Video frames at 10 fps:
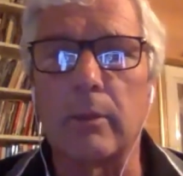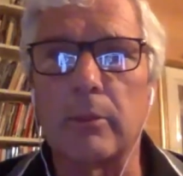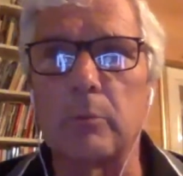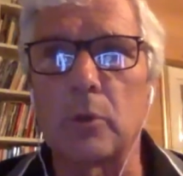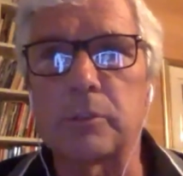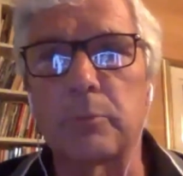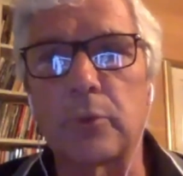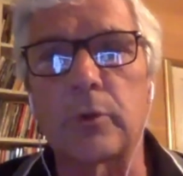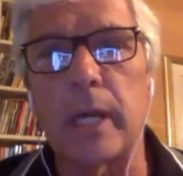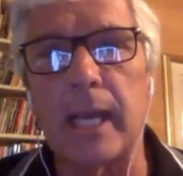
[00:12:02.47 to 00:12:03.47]
The most
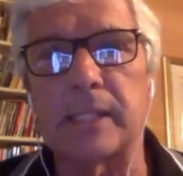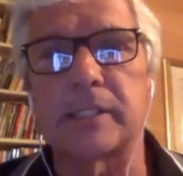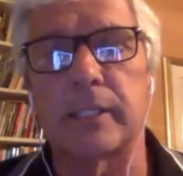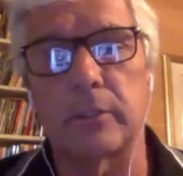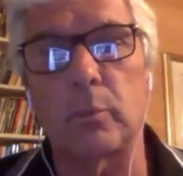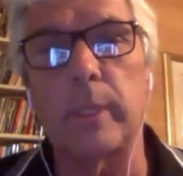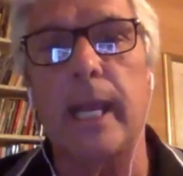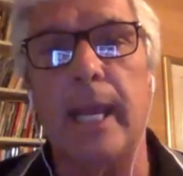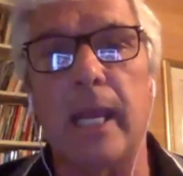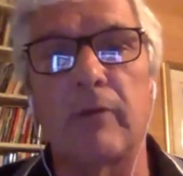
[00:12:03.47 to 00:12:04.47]
important asset that we
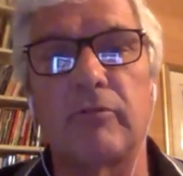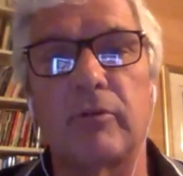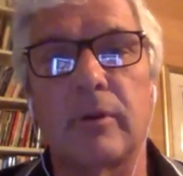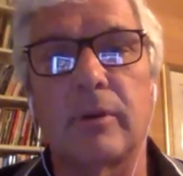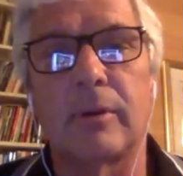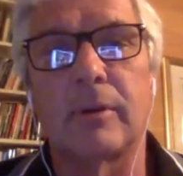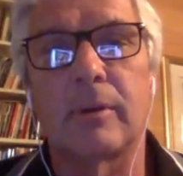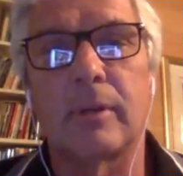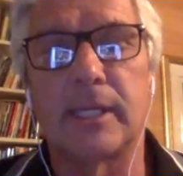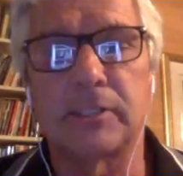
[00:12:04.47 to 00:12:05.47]
have
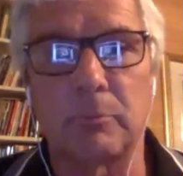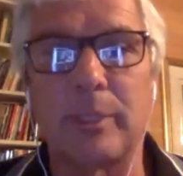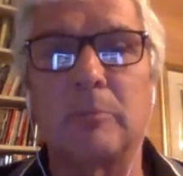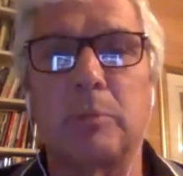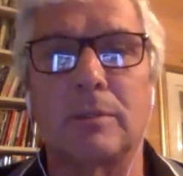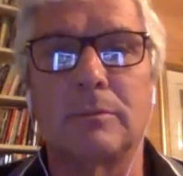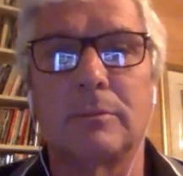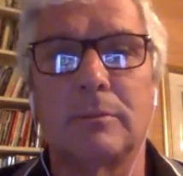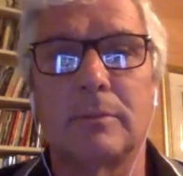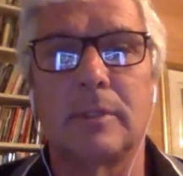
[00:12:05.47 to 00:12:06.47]
is our people.
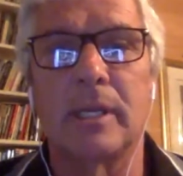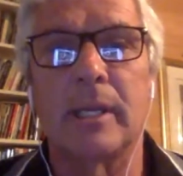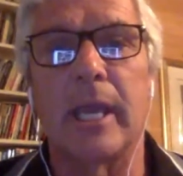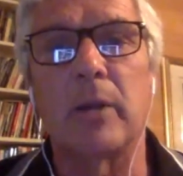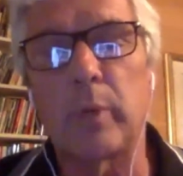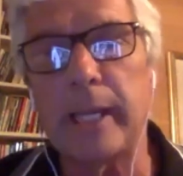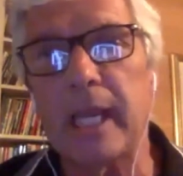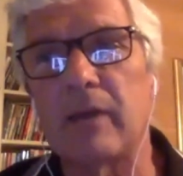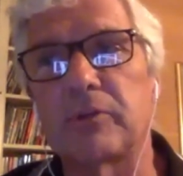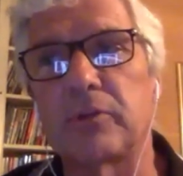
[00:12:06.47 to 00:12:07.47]
And we
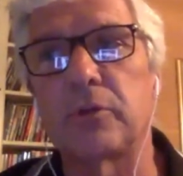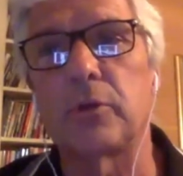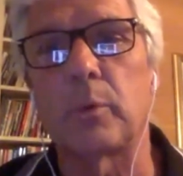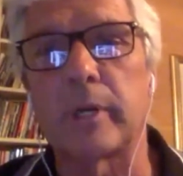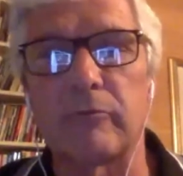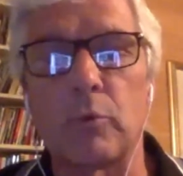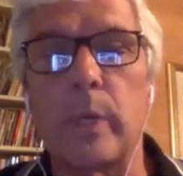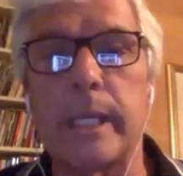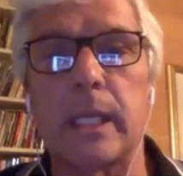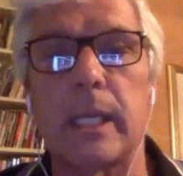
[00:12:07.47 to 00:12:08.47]
have to do whatever
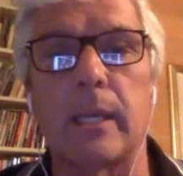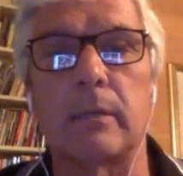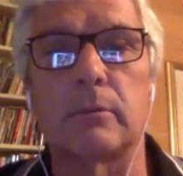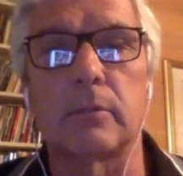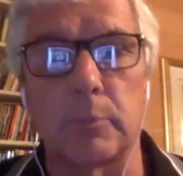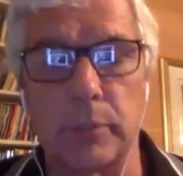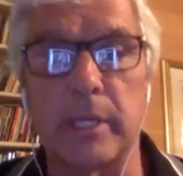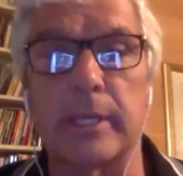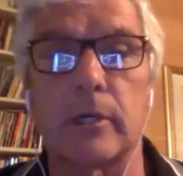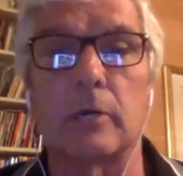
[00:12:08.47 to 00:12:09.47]
we can to
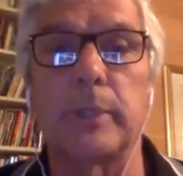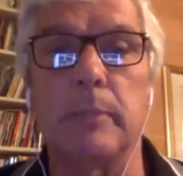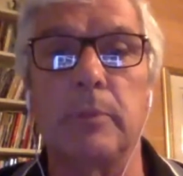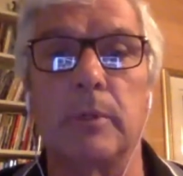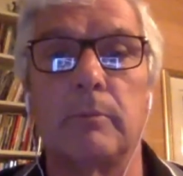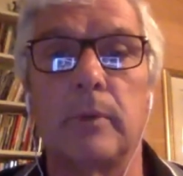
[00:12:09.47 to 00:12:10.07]
protect our people.